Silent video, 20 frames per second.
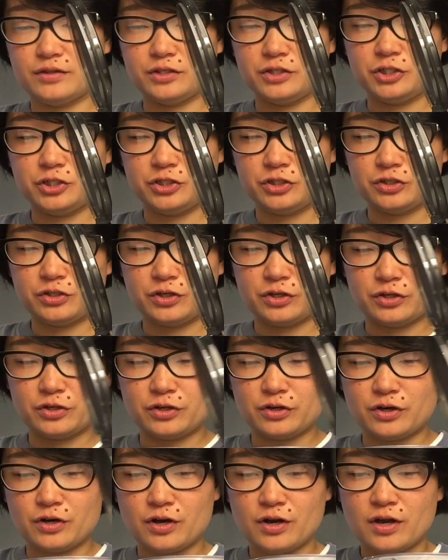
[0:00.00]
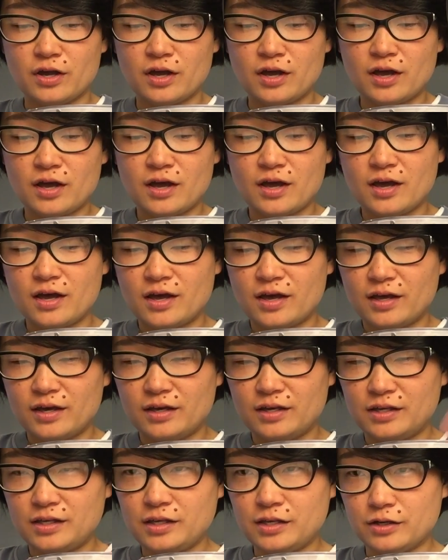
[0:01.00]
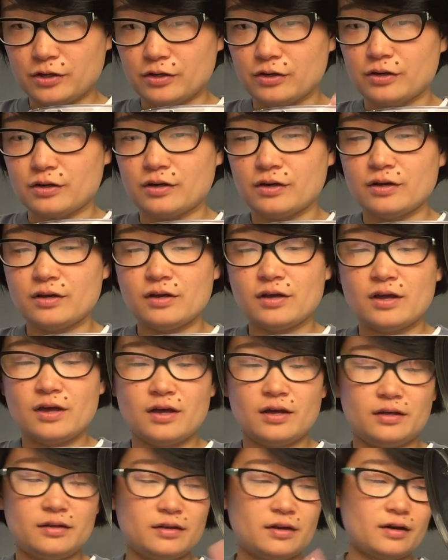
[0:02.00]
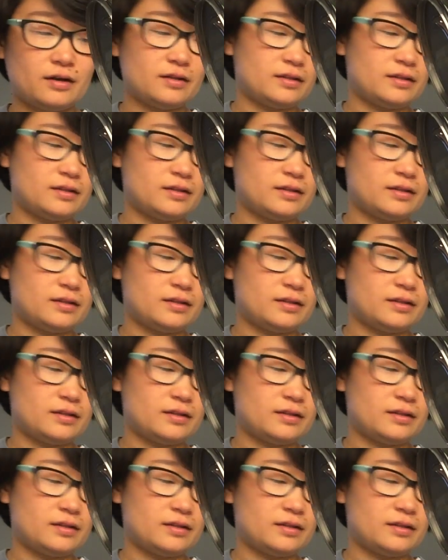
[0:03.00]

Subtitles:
the sugar here, not